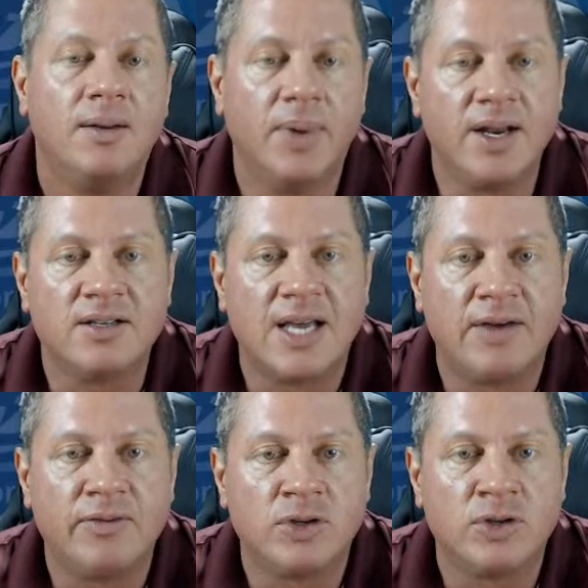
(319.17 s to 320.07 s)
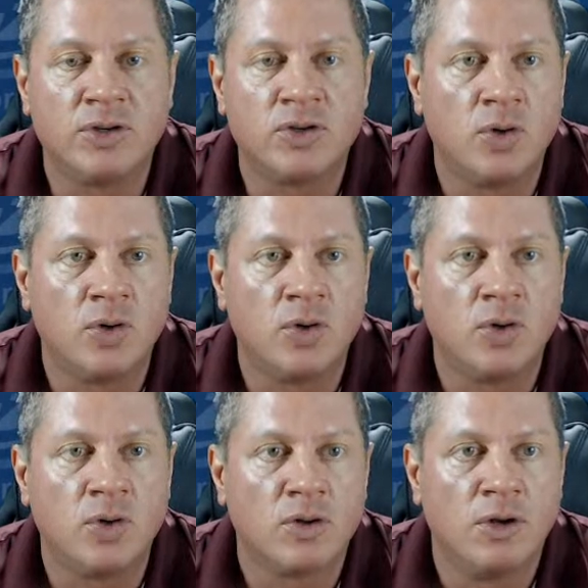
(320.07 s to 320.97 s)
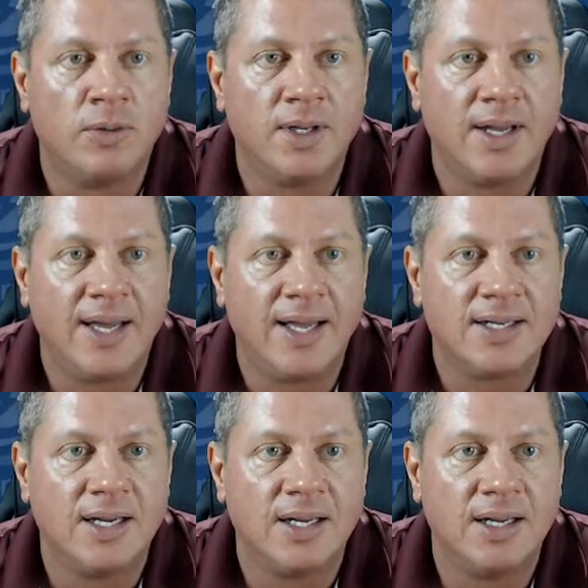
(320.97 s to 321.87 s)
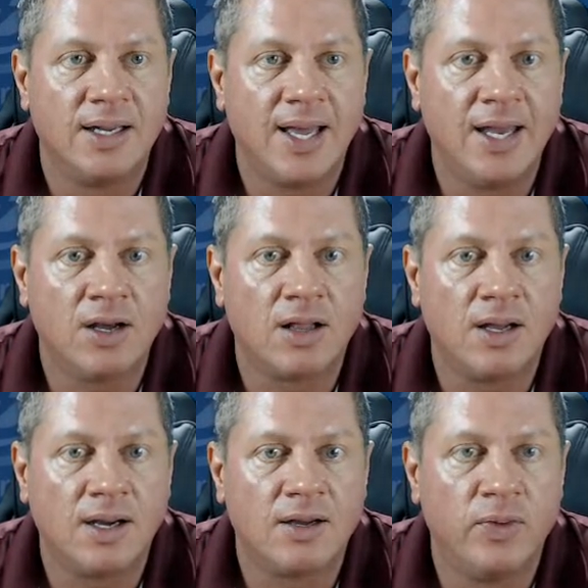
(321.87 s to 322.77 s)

But it does have those storms up in northwest Oklahoma at 8 o'clock.